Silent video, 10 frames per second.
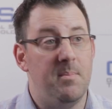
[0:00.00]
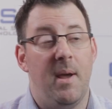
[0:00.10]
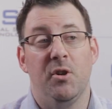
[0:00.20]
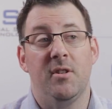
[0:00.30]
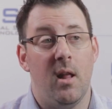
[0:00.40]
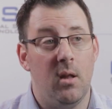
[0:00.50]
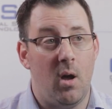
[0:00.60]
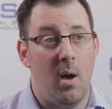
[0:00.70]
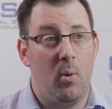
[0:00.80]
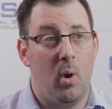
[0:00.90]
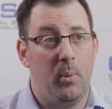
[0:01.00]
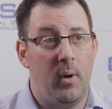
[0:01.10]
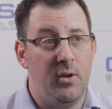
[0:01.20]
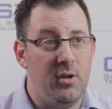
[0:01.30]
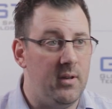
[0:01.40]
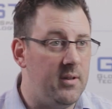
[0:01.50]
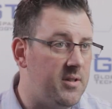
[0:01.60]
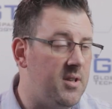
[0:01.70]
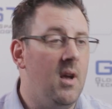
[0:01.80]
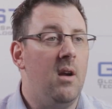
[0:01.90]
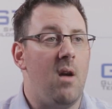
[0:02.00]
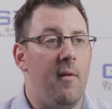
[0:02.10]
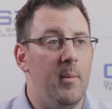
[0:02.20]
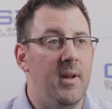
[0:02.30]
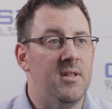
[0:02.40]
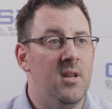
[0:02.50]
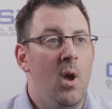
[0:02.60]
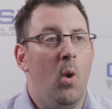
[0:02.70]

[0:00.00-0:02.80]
major telecom corporations, governments.